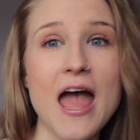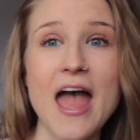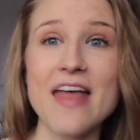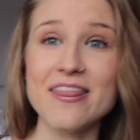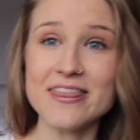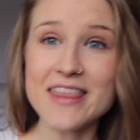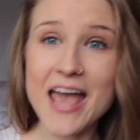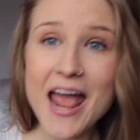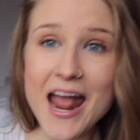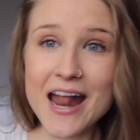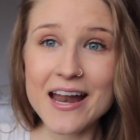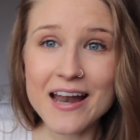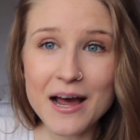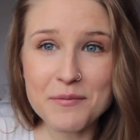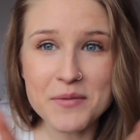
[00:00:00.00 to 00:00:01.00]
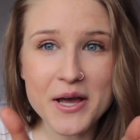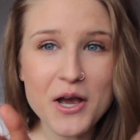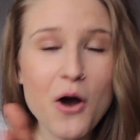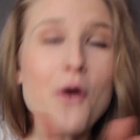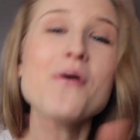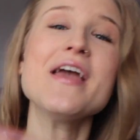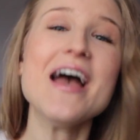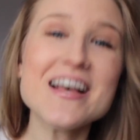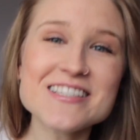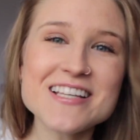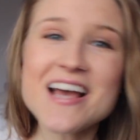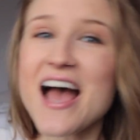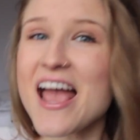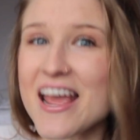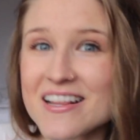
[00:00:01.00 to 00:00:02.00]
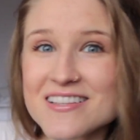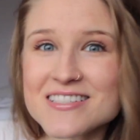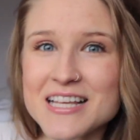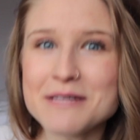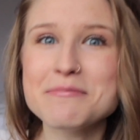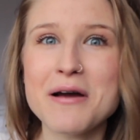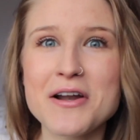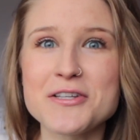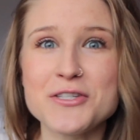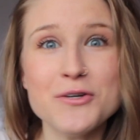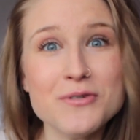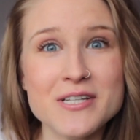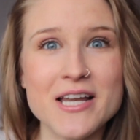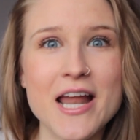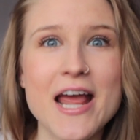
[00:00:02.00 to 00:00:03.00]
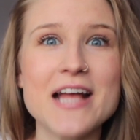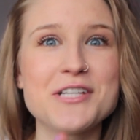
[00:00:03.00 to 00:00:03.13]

and then I'm like, oh yeah, see I ate the same amount as you today.